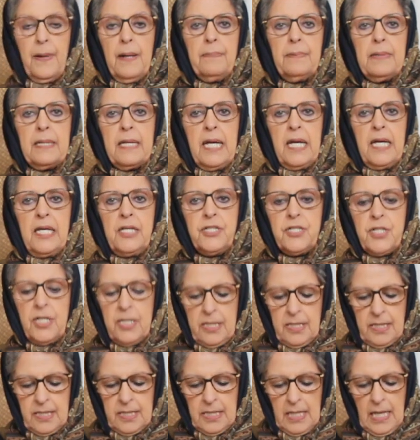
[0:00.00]

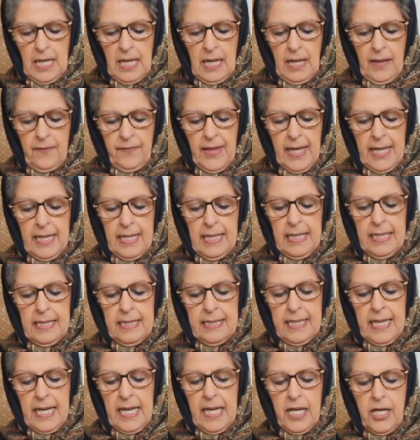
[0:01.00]
Publications then
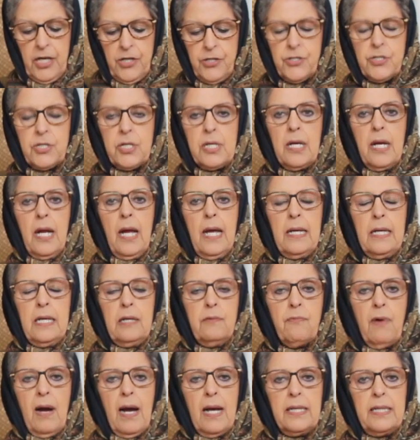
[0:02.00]
engaged an
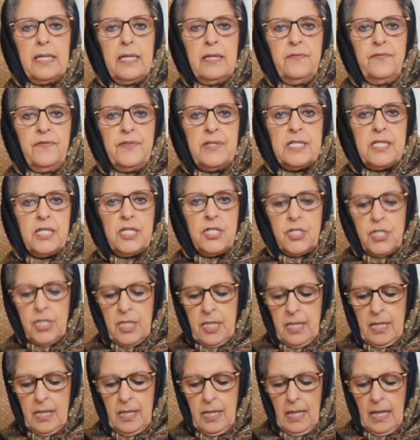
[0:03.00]
Iranian
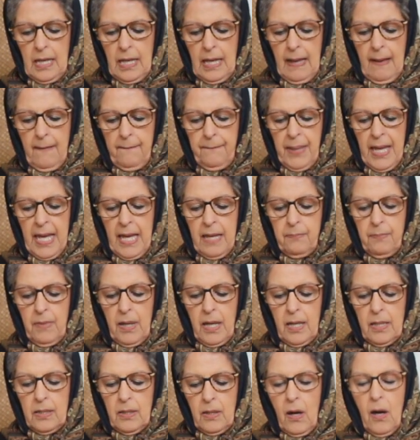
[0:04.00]
physician,
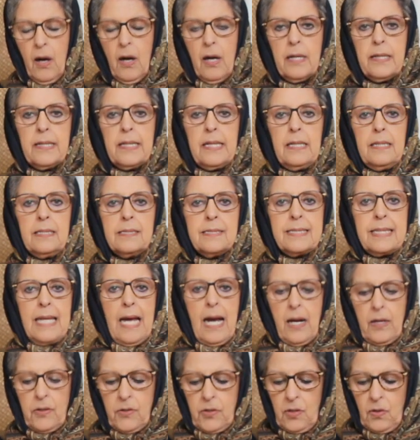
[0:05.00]
Peyman Ardel
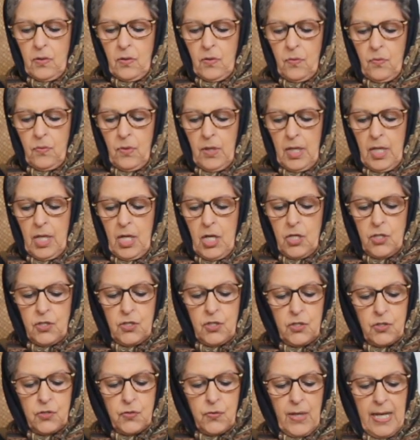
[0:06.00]
Sardo,
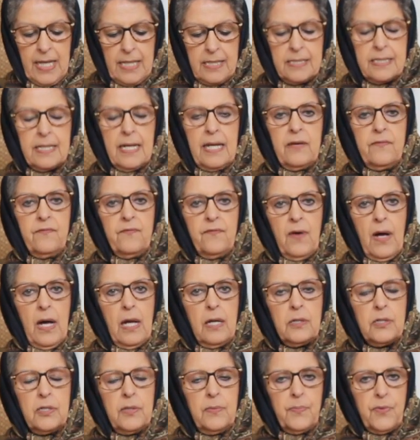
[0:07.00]
to translate
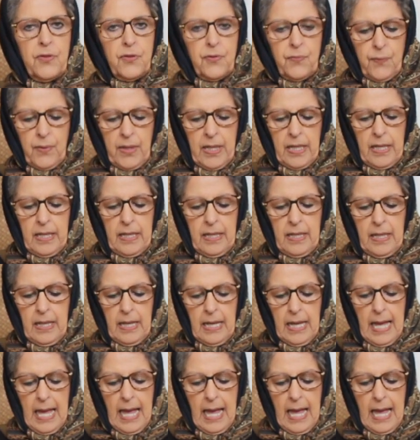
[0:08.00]
Volume 3,